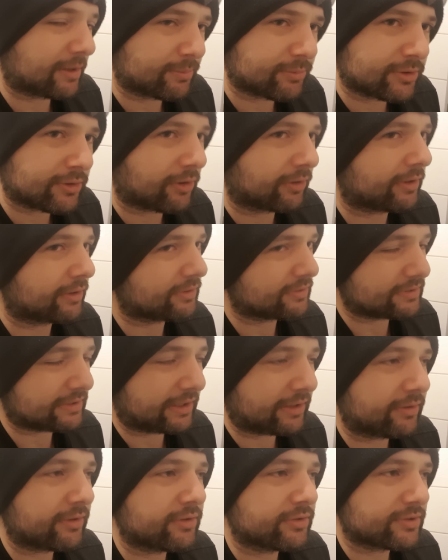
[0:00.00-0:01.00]
I'm talking
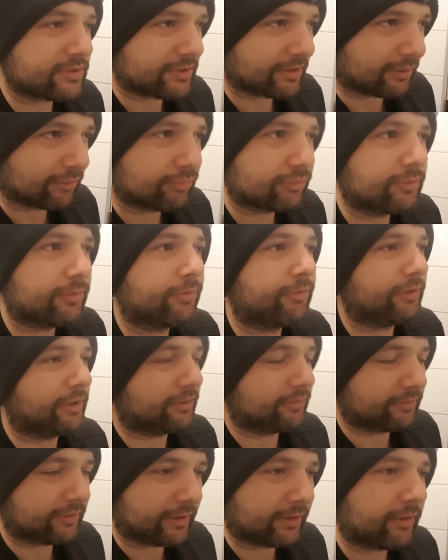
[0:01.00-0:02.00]
serious stuff,
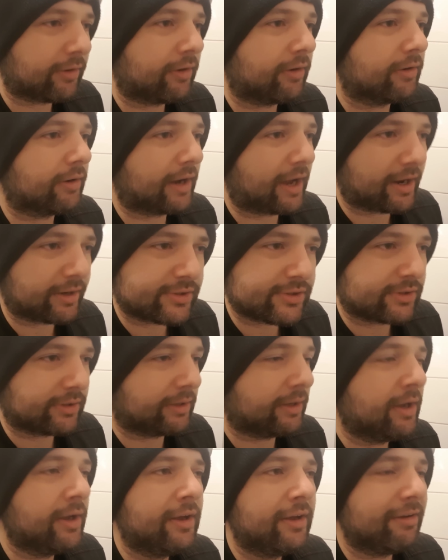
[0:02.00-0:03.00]
things that are
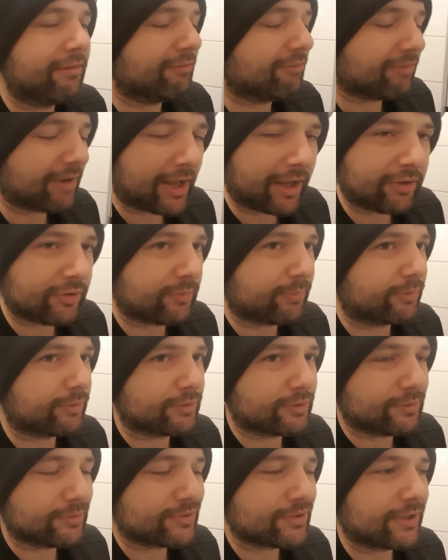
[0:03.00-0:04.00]
actually value
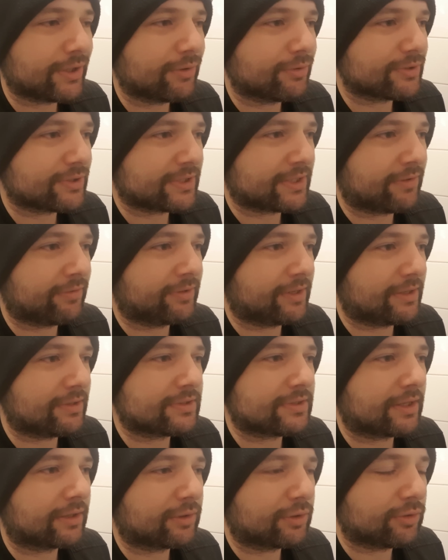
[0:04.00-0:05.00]
producing or
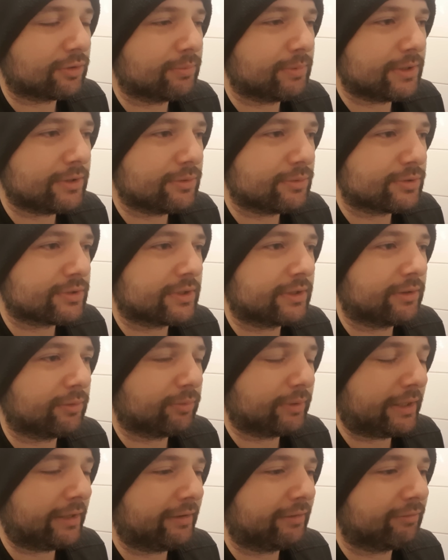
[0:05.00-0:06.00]
things that could be used in a
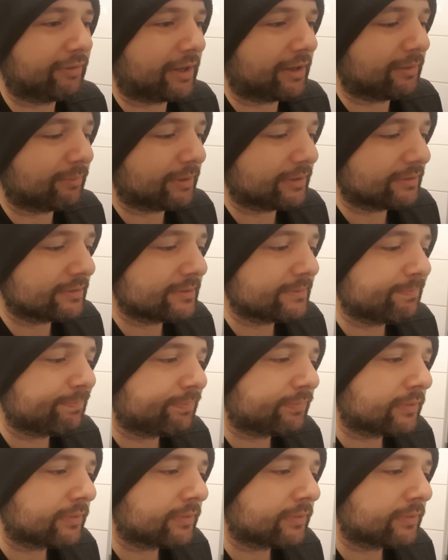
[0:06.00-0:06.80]
real environment.